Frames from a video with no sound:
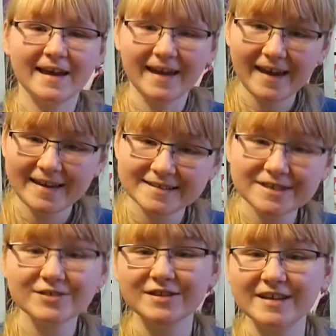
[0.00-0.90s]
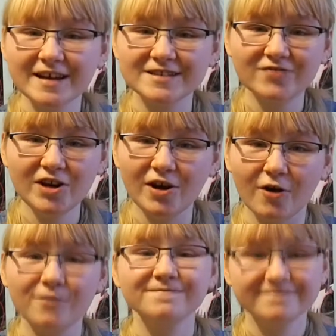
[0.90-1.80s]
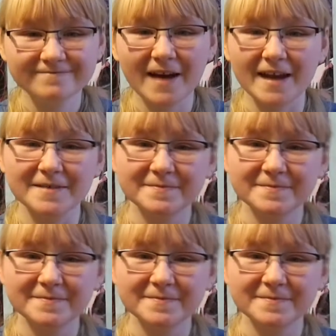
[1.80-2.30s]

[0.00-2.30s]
and see you in the next video. Bye.